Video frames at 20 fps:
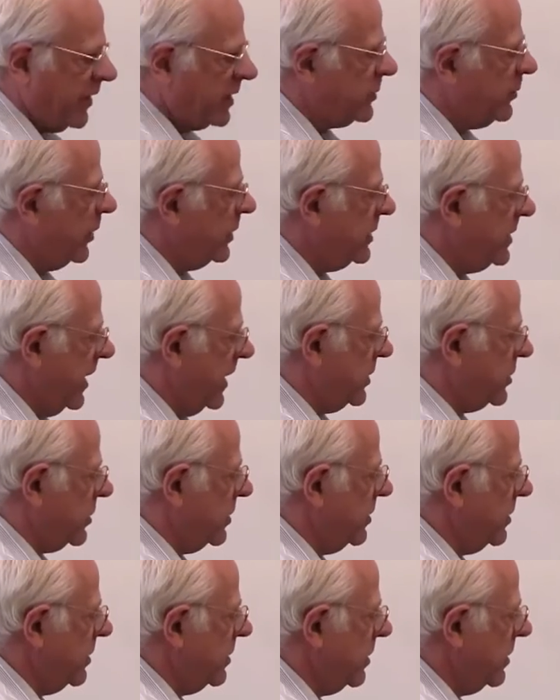of
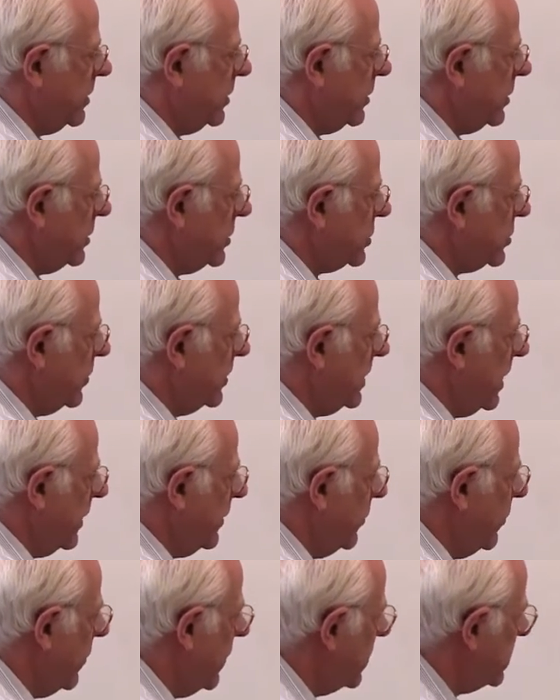exploitation. So in
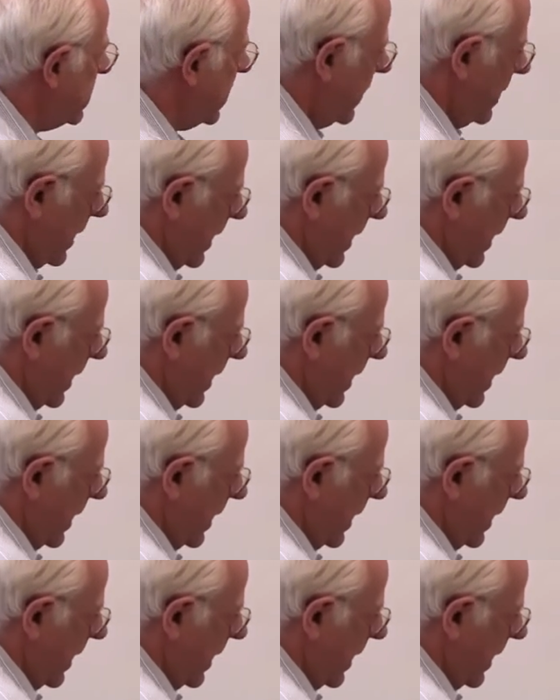other words,